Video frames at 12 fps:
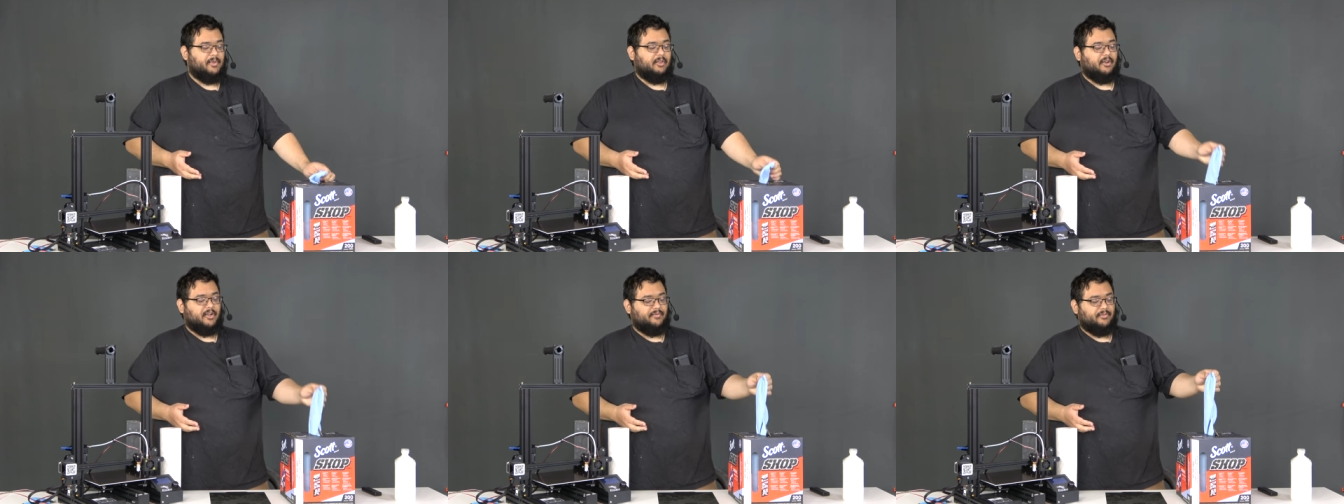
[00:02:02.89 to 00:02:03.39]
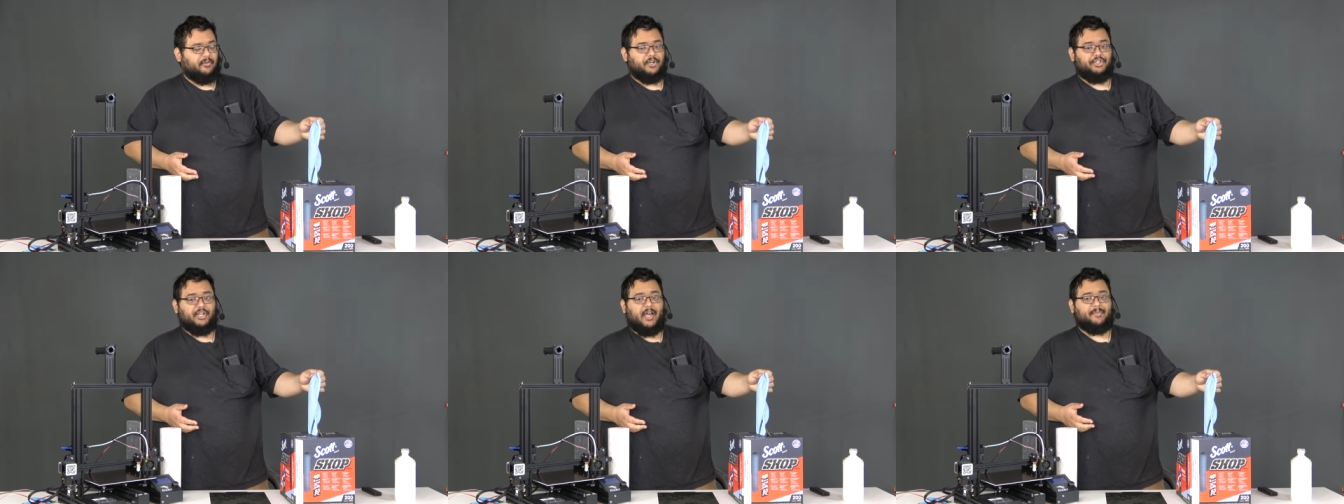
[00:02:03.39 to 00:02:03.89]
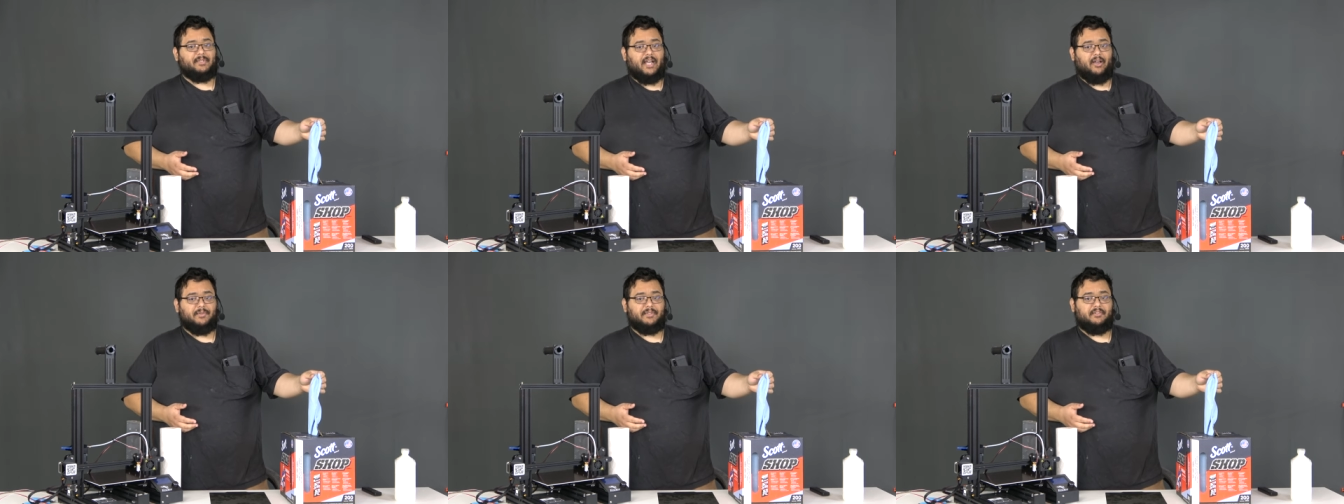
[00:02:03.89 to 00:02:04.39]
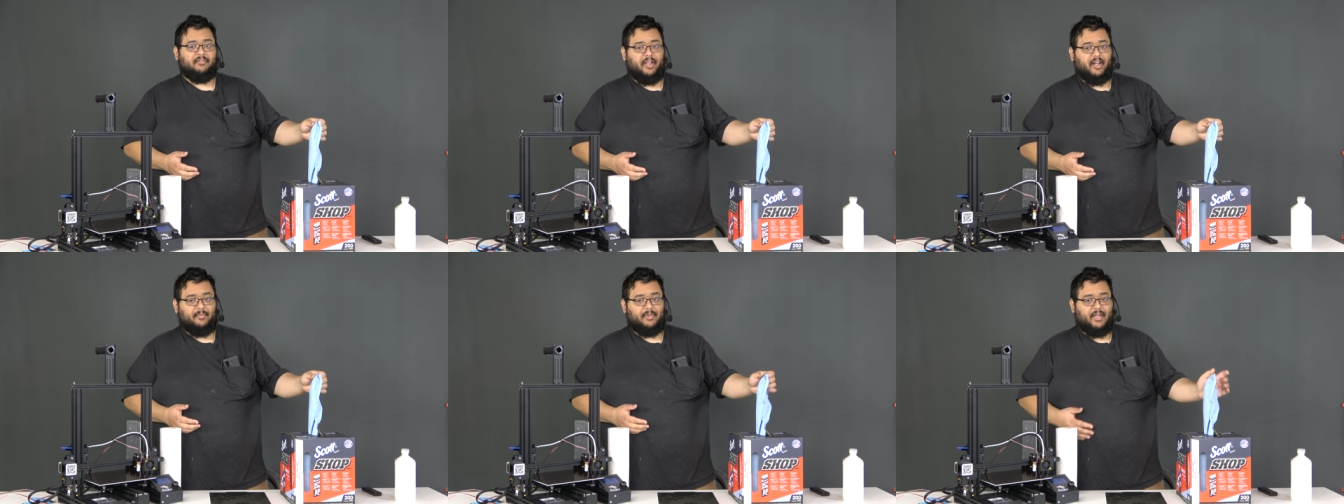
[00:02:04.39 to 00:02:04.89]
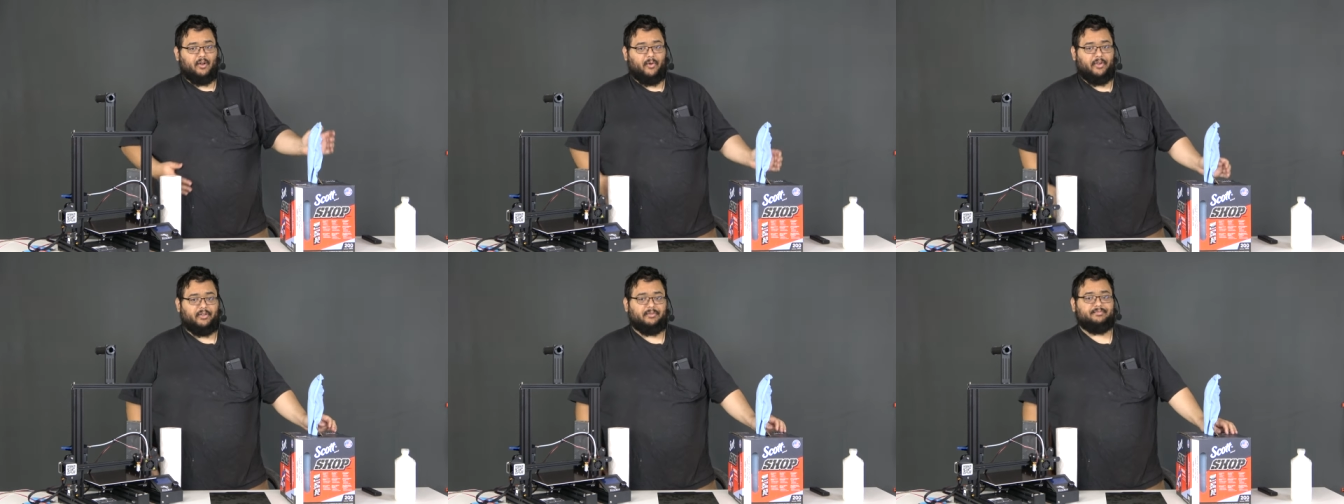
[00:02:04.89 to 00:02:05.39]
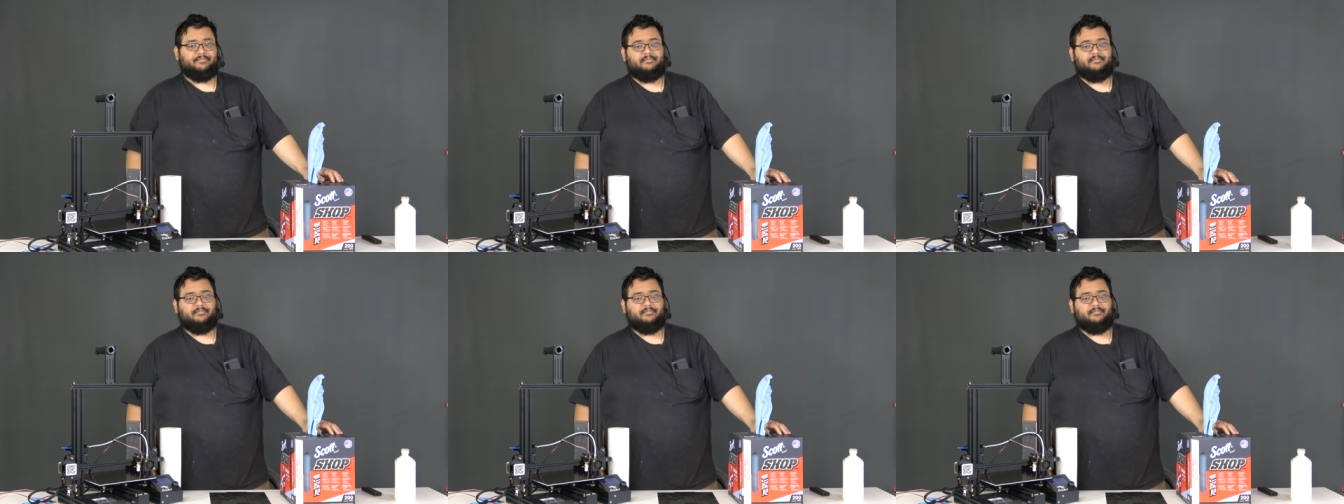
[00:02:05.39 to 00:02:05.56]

be looking for a shop towel to clean up that oil.